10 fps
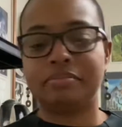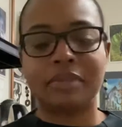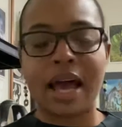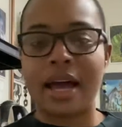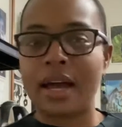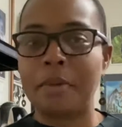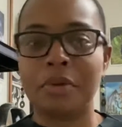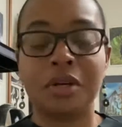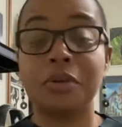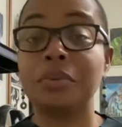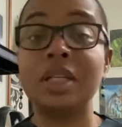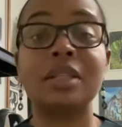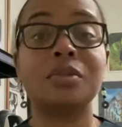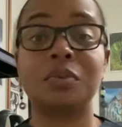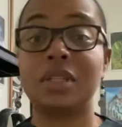I'm gonna read
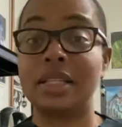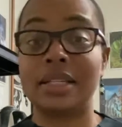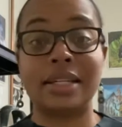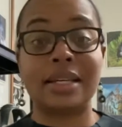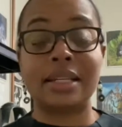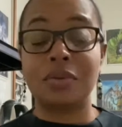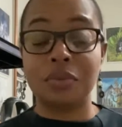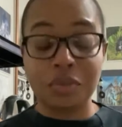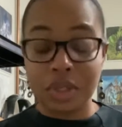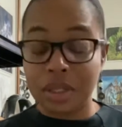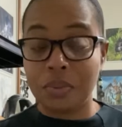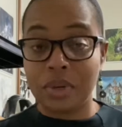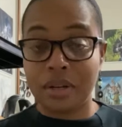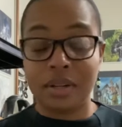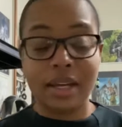this one of these days. I really
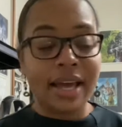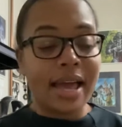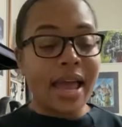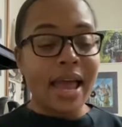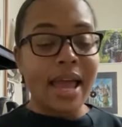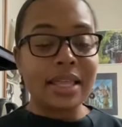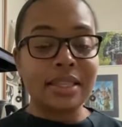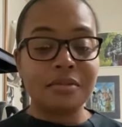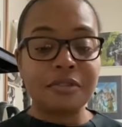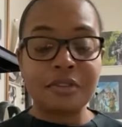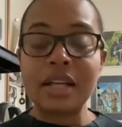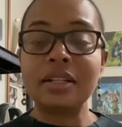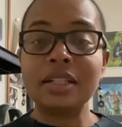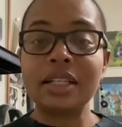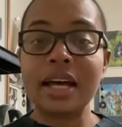will. And then
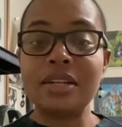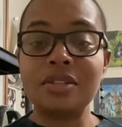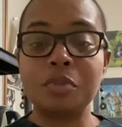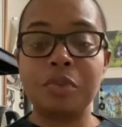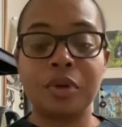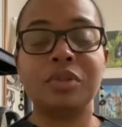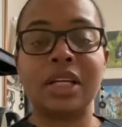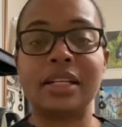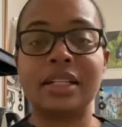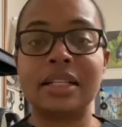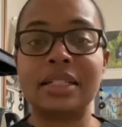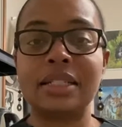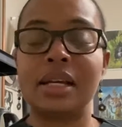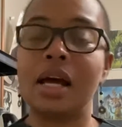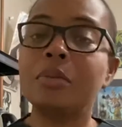finally I just broke down and I
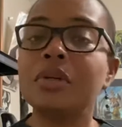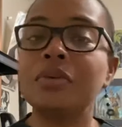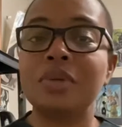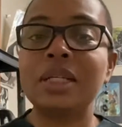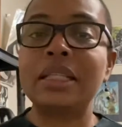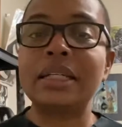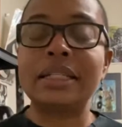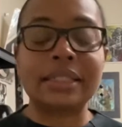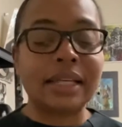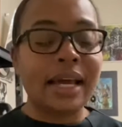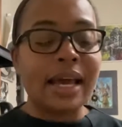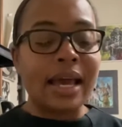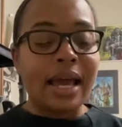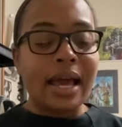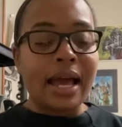said, I'm gonna read this.
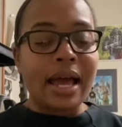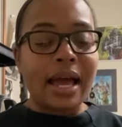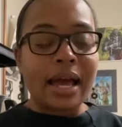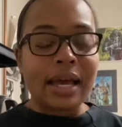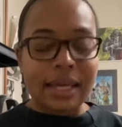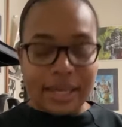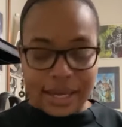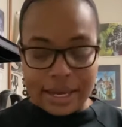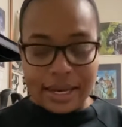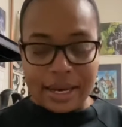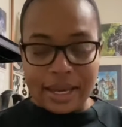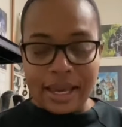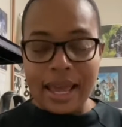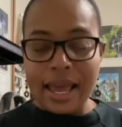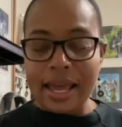Again,
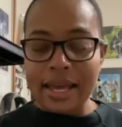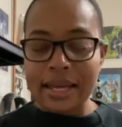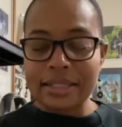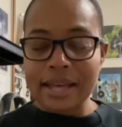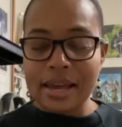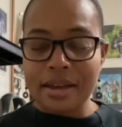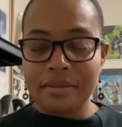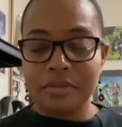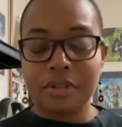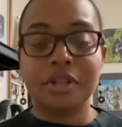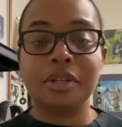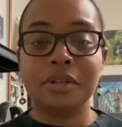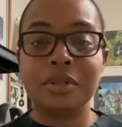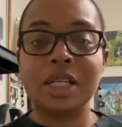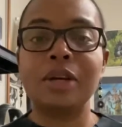as I have
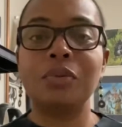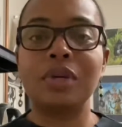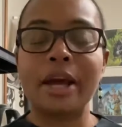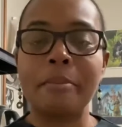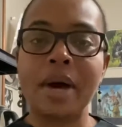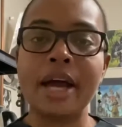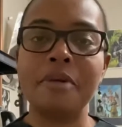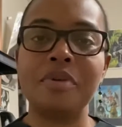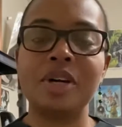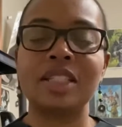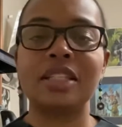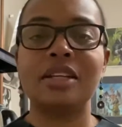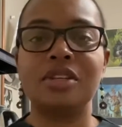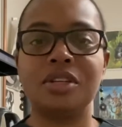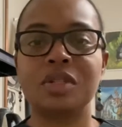learned, when I buy books and
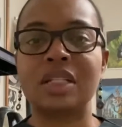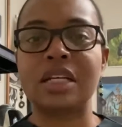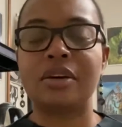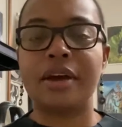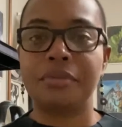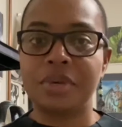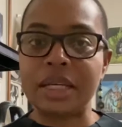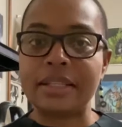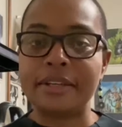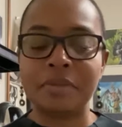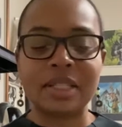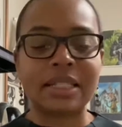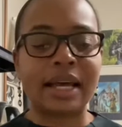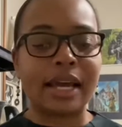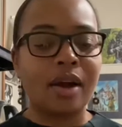then years later I read them, it's
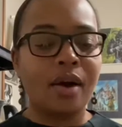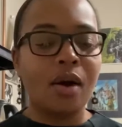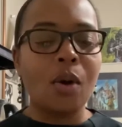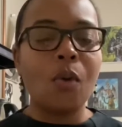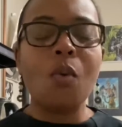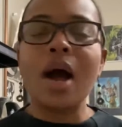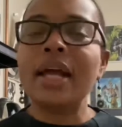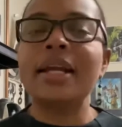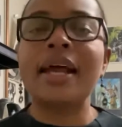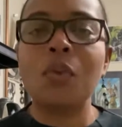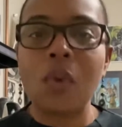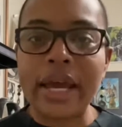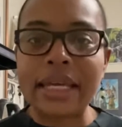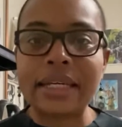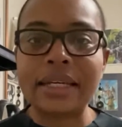like, why did I
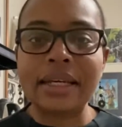wait?